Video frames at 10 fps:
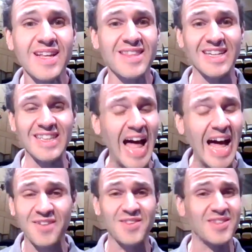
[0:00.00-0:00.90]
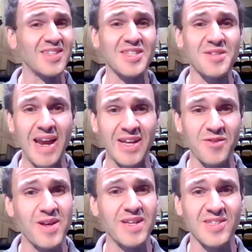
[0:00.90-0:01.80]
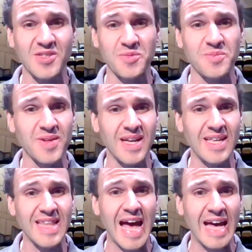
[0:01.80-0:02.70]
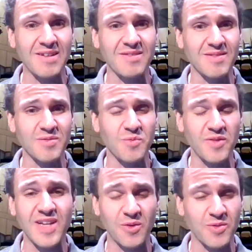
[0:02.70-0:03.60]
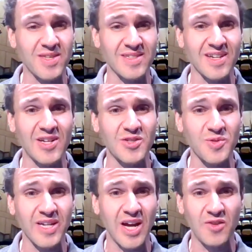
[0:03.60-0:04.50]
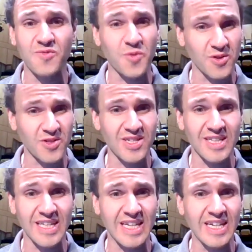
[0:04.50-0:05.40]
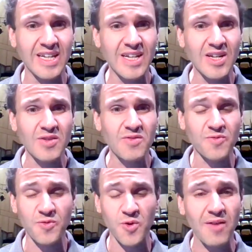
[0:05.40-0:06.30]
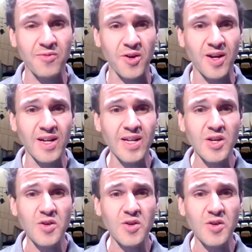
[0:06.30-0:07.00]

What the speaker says: that a lot of the systematic racism that we've dealt with as a country, unfortunately, forever,